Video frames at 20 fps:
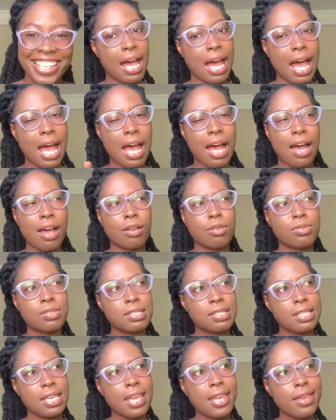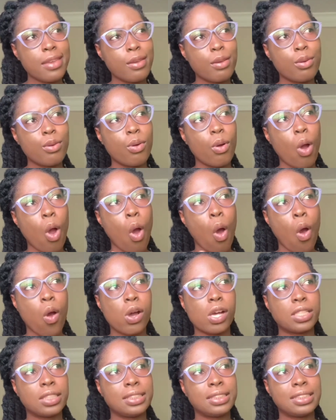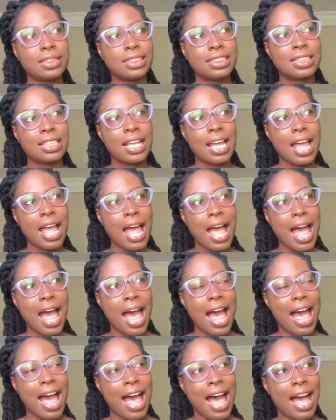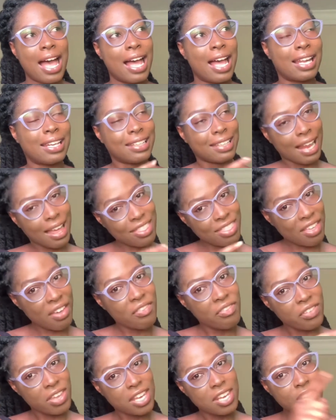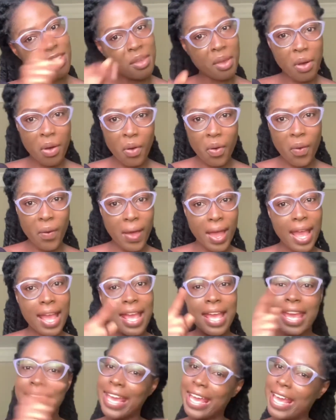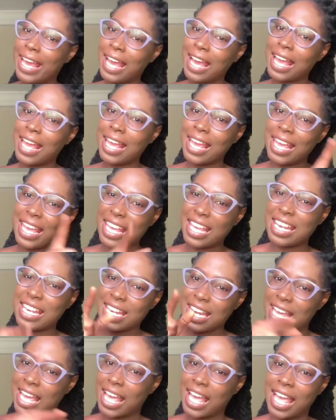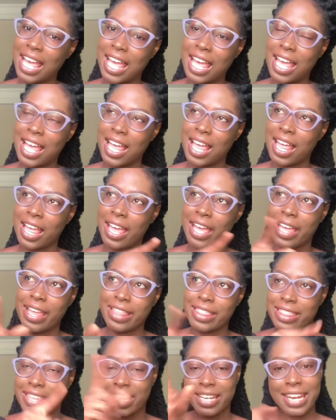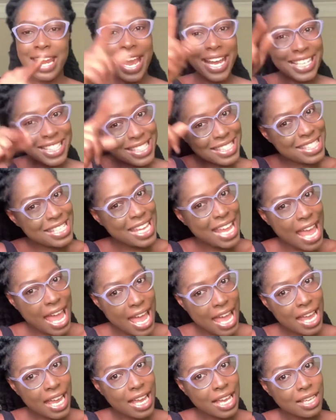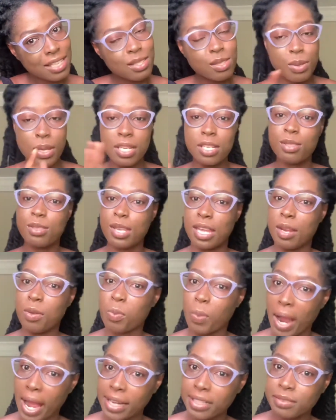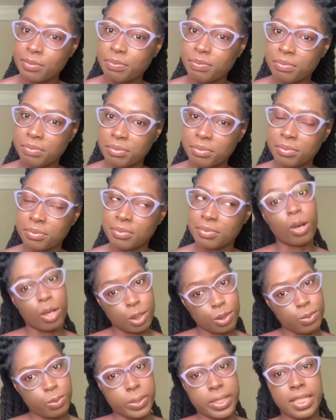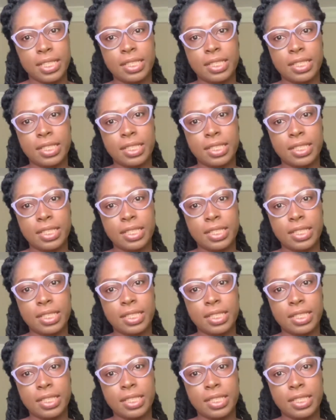I'll see you on another video in the next year, 2021, God willing.